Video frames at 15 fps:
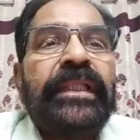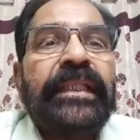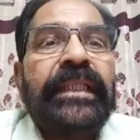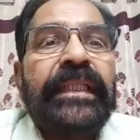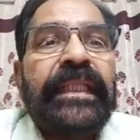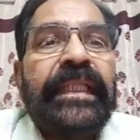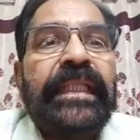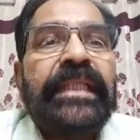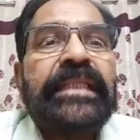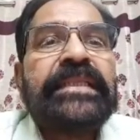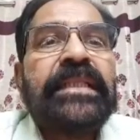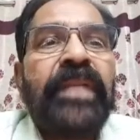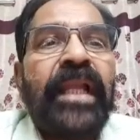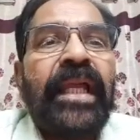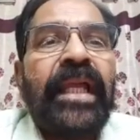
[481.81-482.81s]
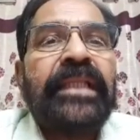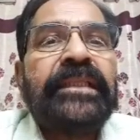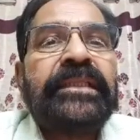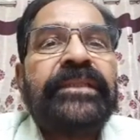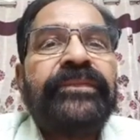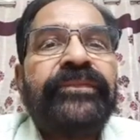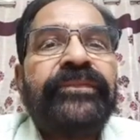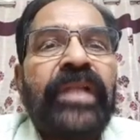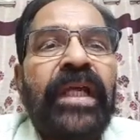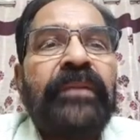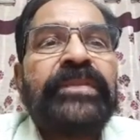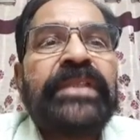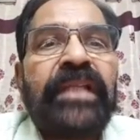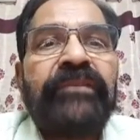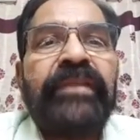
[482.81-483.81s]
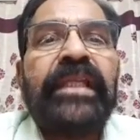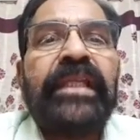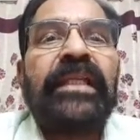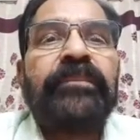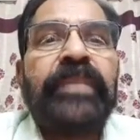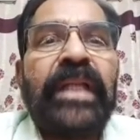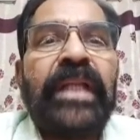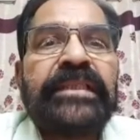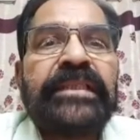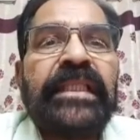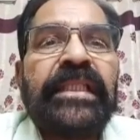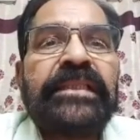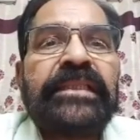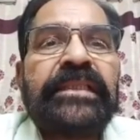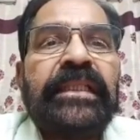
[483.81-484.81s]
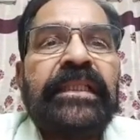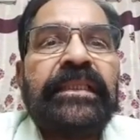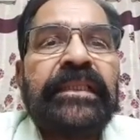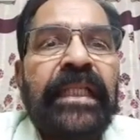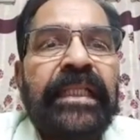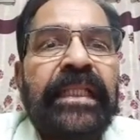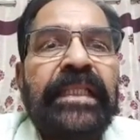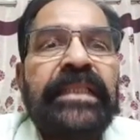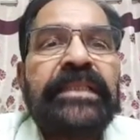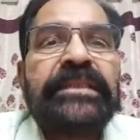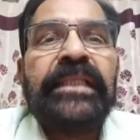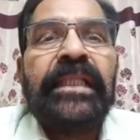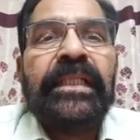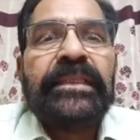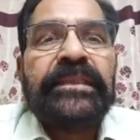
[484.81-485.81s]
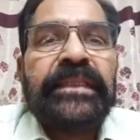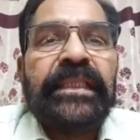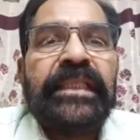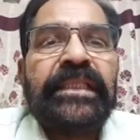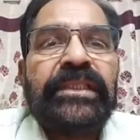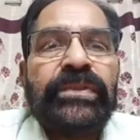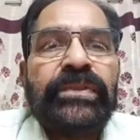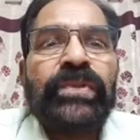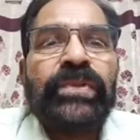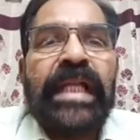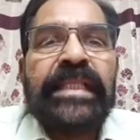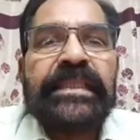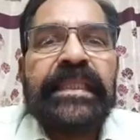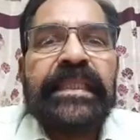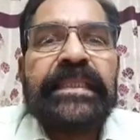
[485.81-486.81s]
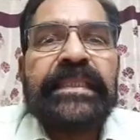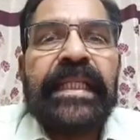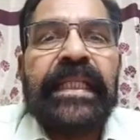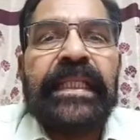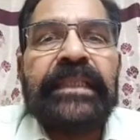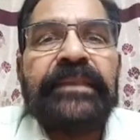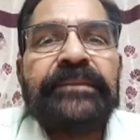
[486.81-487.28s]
is a branch from cervical plexus, that is C2 and C3.